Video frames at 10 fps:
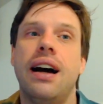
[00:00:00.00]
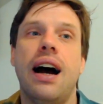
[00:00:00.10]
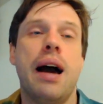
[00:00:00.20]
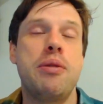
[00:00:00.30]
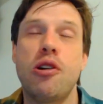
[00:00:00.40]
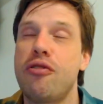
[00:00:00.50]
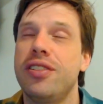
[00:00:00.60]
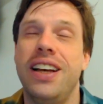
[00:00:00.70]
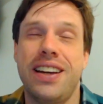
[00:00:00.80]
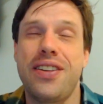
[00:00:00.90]
I'm here for
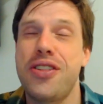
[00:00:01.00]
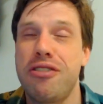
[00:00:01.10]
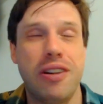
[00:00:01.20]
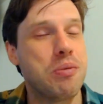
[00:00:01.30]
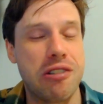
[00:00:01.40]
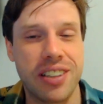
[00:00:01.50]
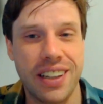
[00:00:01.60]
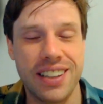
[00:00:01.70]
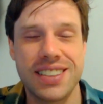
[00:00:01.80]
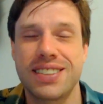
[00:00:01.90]
3 more
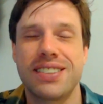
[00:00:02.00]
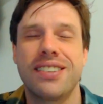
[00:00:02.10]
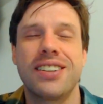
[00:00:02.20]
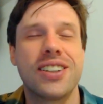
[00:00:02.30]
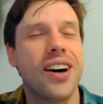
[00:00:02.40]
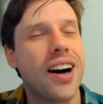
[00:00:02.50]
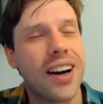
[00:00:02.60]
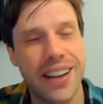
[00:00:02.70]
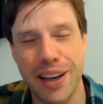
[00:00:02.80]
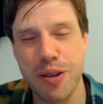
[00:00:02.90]
days.
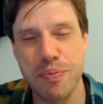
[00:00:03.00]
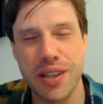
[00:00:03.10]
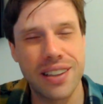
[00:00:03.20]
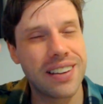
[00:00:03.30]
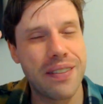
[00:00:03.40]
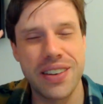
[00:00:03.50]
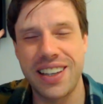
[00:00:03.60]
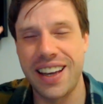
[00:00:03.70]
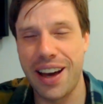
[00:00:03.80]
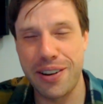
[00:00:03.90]
God help me. Let me
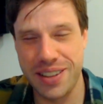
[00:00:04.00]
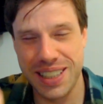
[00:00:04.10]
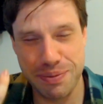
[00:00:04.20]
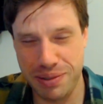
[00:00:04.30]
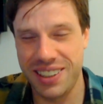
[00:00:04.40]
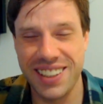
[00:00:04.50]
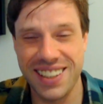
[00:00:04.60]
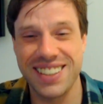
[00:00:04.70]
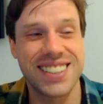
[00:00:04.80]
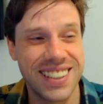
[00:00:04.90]
get out of this
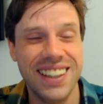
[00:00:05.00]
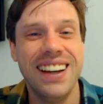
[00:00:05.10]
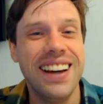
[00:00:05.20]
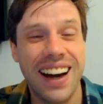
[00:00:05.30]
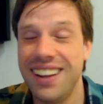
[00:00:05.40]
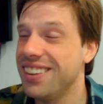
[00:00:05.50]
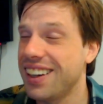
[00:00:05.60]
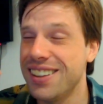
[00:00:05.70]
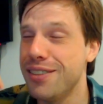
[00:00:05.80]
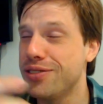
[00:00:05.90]
place. Look,
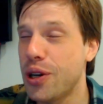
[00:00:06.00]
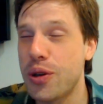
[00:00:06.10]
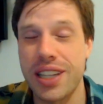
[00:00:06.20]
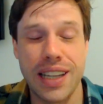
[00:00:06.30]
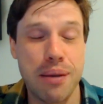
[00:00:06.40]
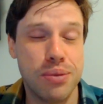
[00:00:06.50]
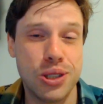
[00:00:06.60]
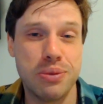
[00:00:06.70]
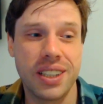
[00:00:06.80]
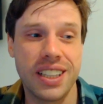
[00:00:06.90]
I love Kota
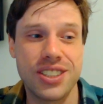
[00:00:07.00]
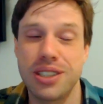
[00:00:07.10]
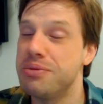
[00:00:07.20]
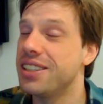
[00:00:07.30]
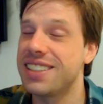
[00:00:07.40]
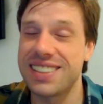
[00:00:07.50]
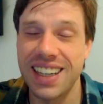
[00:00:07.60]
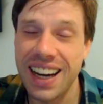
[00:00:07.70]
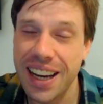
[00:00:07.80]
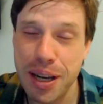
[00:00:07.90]
Kinabalu, Malaysia, but it's
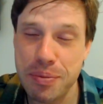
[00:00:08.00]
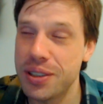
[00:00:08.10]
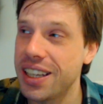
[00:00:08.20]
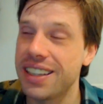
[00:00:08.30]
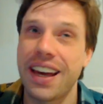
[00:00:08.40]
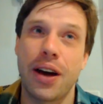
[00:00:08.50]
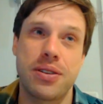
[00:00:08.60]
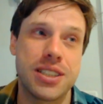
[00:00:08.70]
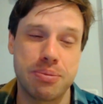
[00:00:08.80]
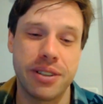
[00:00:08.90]
time to get out
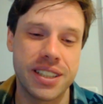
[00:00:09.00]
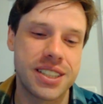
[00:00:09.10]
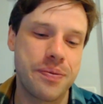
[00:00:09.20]
of this place.